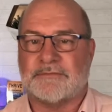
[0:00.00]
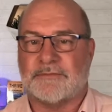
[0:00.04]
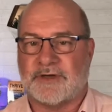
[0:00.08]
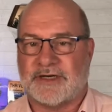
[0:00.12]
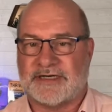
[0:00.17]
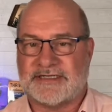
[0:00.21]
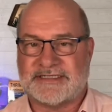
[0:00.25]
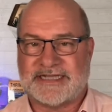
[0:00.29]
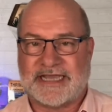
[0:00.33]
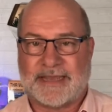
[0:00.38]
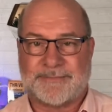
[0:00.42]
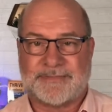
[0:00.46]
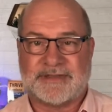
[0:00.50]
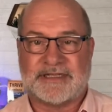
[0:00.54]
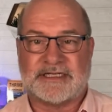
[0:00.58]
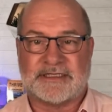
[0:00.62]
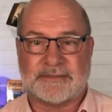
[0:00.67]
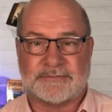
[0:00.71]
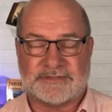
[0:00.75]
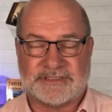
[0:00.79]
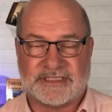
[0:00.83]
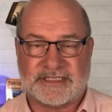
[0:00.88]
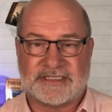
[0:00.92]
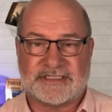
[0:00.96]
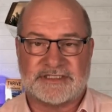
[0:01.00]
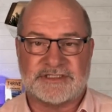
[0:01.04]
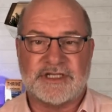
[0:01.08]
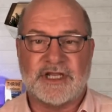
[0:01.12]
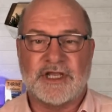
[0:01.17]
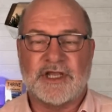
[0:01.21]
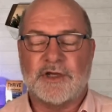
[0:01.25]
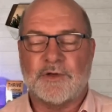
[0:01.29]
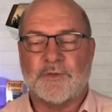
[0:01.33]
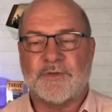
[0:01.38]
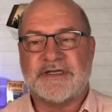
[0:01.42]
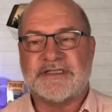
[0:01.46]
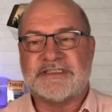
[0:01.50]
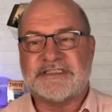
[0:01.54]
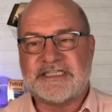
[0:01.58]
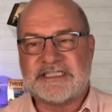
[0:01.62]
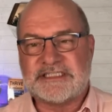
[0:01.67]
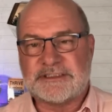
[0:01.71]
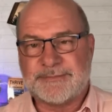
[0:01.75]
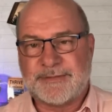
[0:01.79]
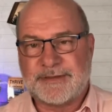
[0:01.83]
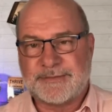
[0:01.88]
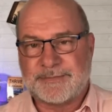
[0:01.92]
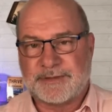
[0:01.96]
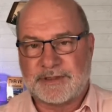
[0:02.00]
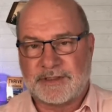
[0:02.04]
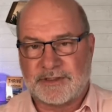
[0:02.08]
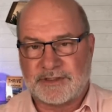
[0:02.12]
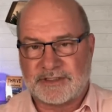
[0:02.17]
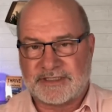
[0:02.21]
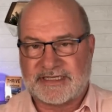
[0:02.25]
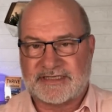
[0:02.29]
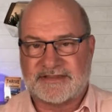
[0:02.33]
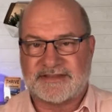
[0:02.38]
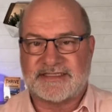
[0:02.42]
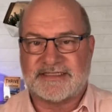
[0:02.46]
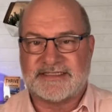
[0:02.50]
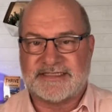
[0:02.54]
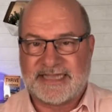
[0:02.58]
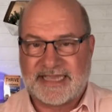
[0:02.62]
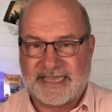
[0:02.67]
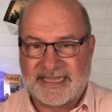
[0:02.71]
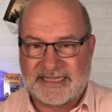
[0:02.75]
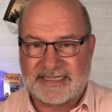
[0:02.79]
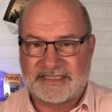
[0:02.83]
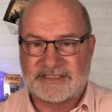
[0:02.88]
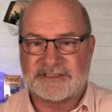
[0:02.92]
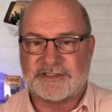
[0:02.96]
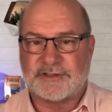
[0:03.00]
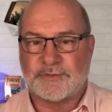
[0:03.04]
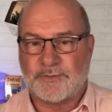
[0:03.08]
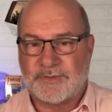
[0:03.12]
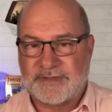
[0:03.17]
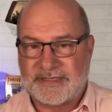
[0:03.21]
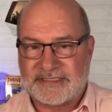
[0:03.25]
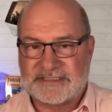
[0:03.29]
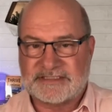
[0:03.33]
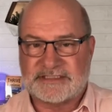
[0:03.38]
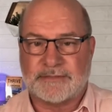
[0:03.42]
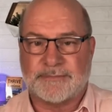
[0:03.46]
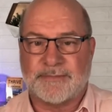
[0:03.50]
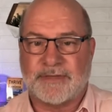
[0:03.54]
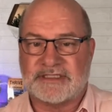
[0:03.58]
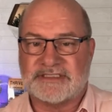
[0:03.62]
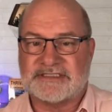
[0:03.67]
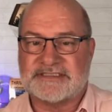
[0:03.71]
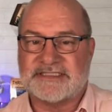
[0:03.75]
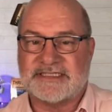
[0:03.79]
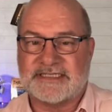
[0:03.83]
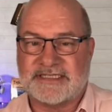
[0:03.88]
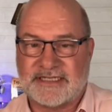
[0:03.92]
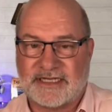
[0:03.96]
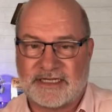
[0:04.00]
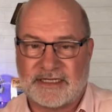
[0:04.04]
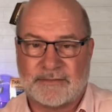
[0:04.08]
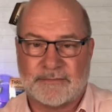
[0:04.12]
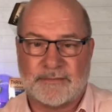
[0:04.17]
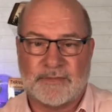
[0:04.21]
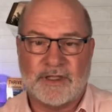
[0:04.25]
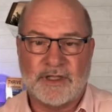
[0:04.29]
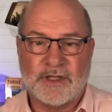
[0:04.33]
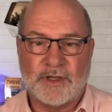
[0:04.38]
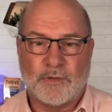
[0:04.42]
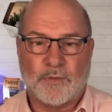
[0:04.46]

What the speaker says: brain tapping comes in, is we teach people to look at the days, the weeks, the months to come.